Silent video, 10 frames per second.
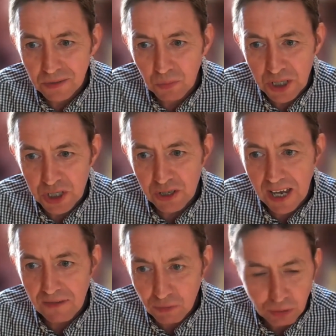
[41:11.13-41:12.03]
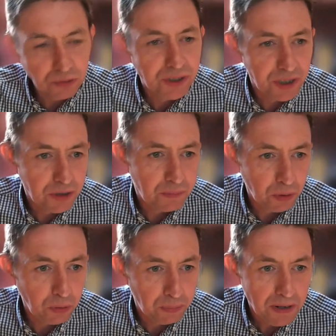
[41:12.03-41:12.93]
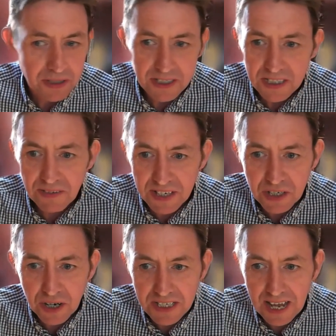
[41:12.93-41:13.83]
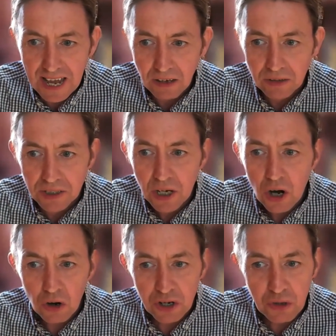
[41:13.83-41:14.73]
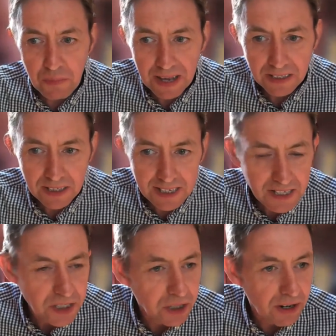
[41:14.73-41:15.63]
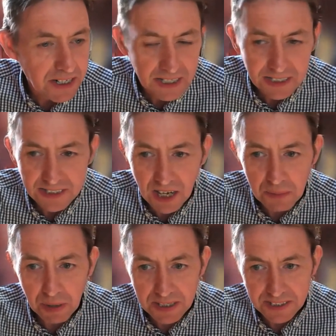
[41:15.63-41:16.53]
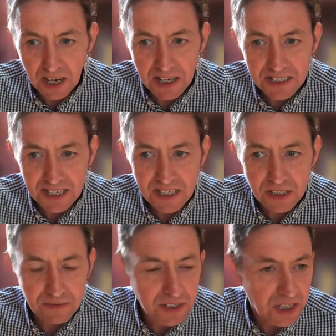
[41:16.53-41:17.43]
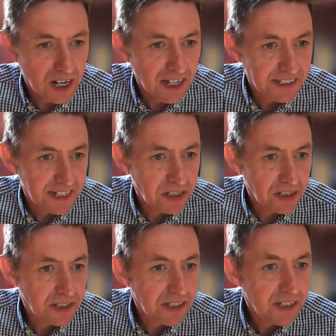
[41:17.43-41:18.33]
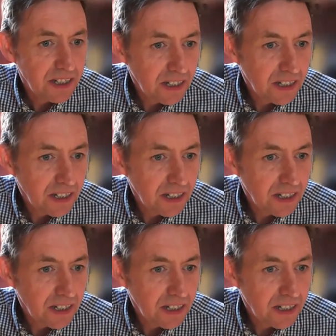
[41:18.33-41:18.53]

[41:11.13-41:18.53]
which you gave rules to pull proteins of interest out, or are you manually integrating side-by-side data visualizations?